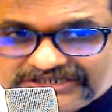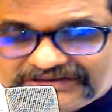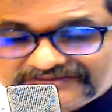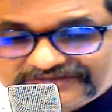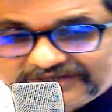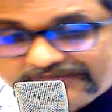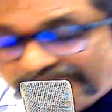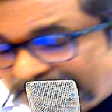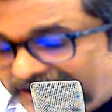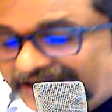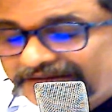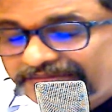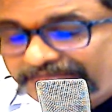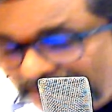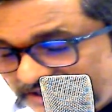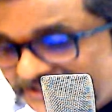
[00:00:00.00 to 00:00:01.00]
of the
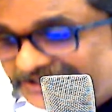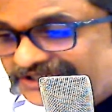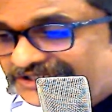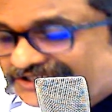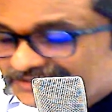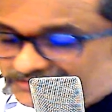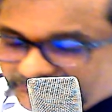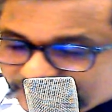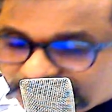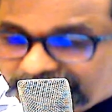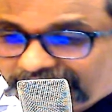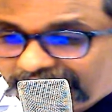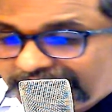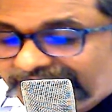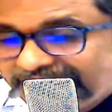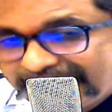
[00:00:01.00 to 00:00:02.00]
PRP injection before
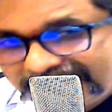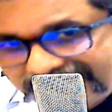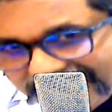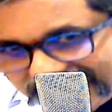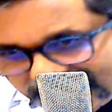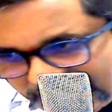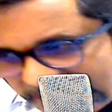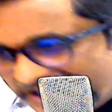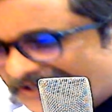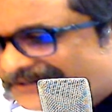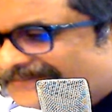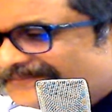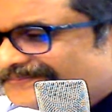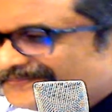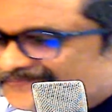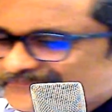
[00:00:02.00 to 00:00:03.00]
giving it.
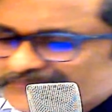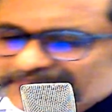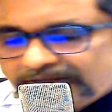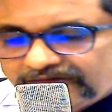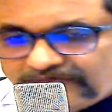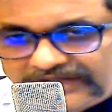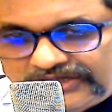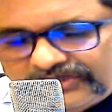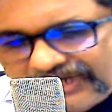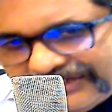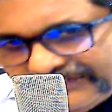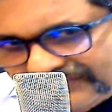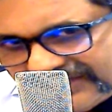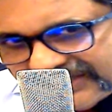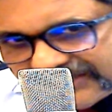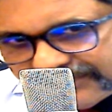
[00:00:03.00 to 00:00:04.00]
When you give
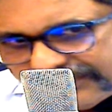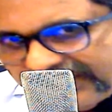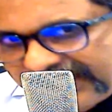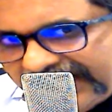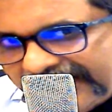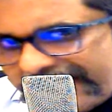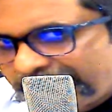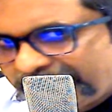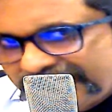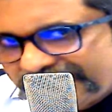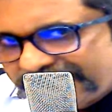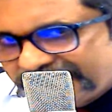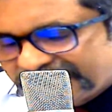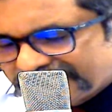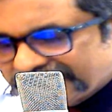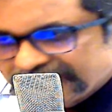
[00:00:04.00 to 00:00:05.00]
this PRP
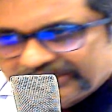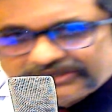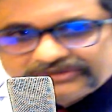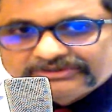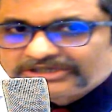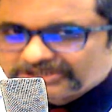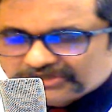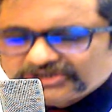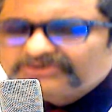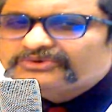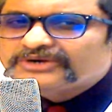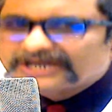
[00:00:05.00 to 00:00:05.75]
injection into a tissue, what